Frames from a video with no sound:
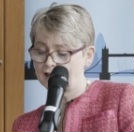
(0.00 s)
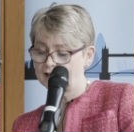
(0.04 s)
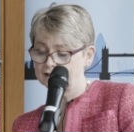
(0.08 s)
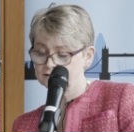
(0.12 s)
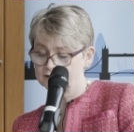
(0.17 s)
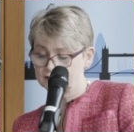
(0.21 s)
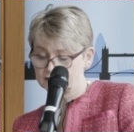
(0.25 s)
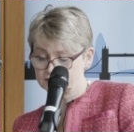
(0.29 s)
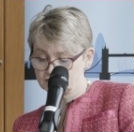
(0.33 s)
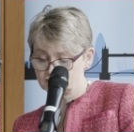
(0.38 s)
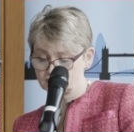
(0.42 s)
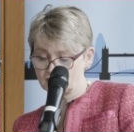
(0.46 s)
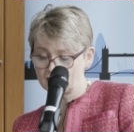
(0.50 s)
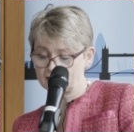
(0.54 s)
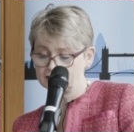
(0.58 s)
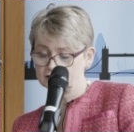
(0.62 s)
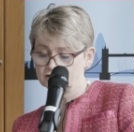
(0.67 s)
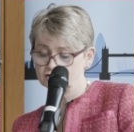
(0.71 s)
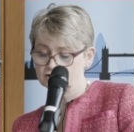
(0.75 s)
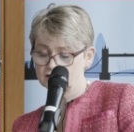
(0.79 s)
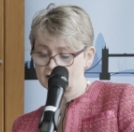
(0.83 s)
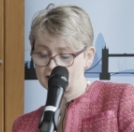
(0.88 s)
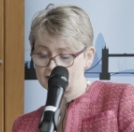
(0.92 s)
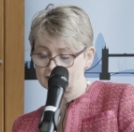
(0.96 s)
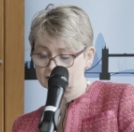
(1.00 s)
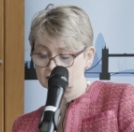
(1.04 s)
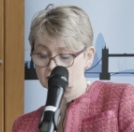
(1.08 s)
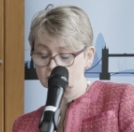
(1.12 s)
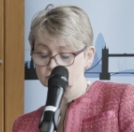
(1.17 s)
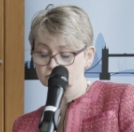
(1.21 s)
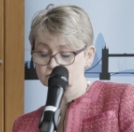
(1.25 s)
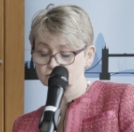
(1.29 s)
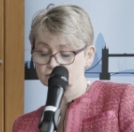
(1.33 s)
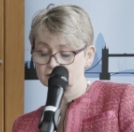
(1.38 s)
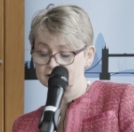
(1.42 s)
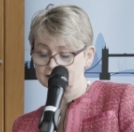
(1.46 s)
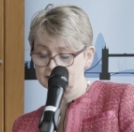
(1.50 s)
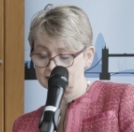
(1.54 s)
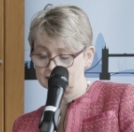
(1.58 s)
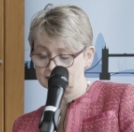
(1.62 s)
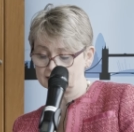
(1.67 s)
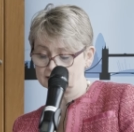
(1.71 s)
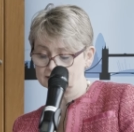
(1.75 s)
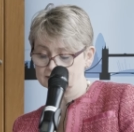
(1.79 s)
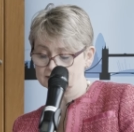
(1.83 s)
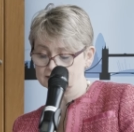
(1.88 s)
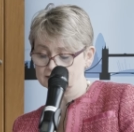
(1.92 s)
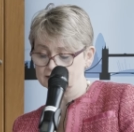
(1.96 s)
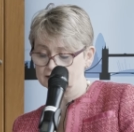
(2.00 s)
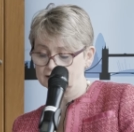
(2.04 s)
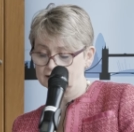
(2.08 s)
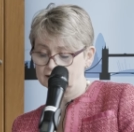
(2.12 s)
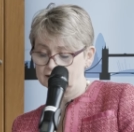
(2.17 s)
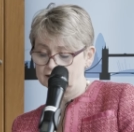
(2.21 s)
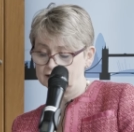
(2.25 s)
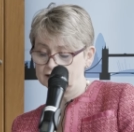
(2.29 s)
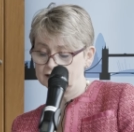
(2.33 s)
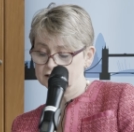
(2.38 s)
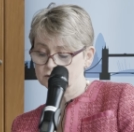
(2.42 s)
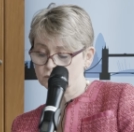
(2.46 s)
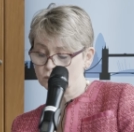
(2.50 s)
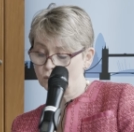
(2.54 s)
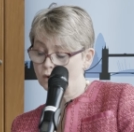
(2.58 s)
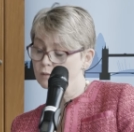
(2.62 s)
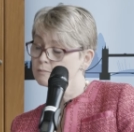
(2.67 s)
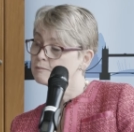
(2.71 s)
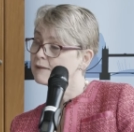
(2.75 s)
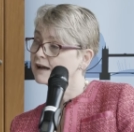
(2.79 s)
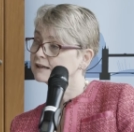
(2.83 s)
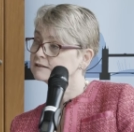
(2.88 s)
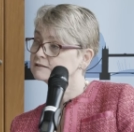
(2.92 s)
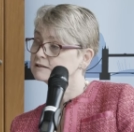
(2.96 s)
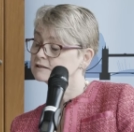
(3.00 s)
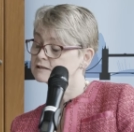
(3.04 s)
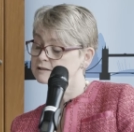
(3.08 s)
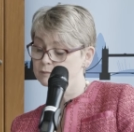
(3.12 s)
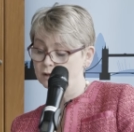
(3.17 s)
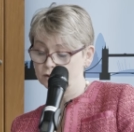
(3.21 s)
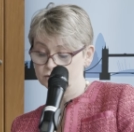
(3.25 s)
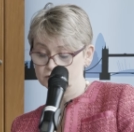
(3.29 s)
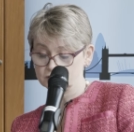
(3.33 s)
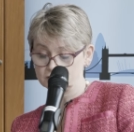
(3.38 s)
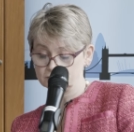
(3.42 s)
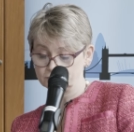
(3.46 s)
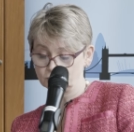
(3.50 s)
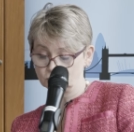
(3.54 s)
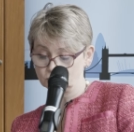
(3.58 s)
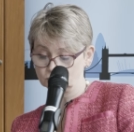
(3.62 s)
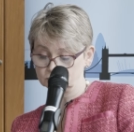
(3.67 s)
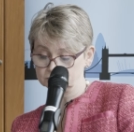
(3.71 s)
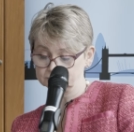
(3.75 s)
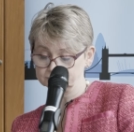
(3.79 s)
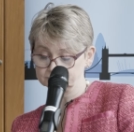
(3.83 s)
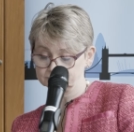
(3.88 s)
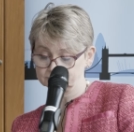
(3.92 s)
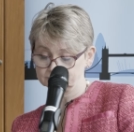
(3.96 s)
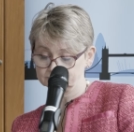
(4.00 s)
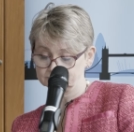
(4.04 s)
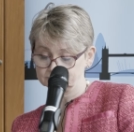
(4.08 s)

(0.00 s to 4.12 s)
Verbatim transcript: and the change our country needs is what matters most of all.